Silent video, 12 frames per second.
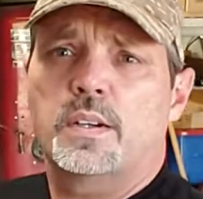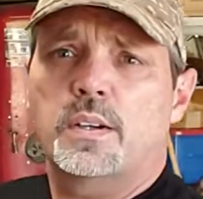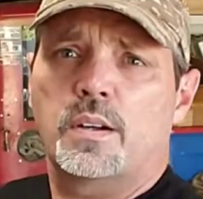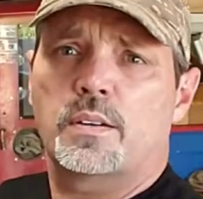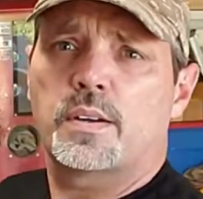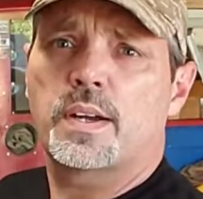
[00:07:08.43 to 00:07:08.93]

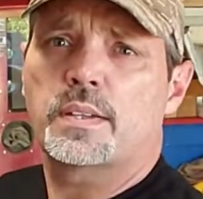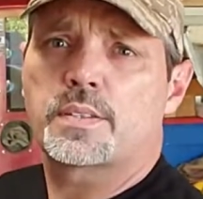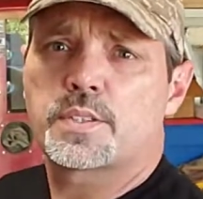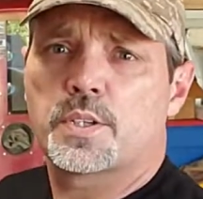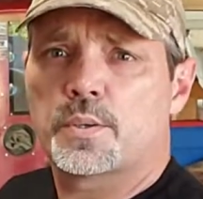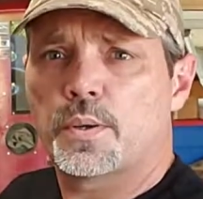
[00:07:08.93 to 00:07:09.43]
All right,
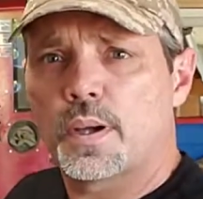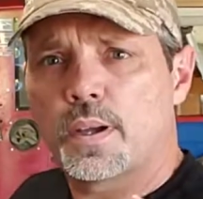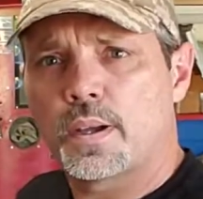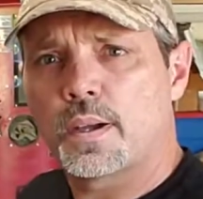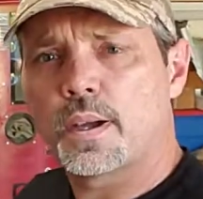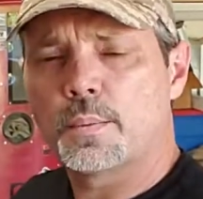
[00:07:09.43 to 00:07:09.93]
so
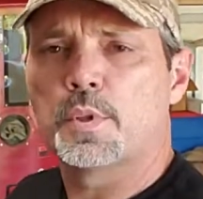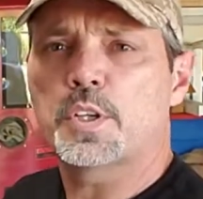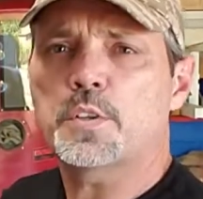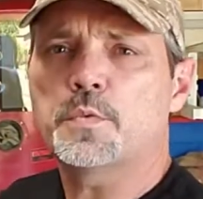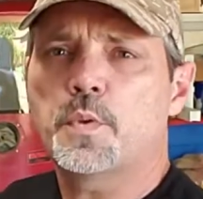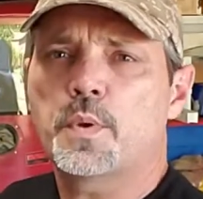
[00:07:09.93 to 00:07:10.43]
I'm
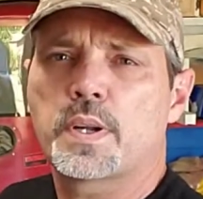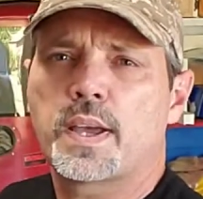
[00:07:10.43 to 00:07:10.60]
looking for an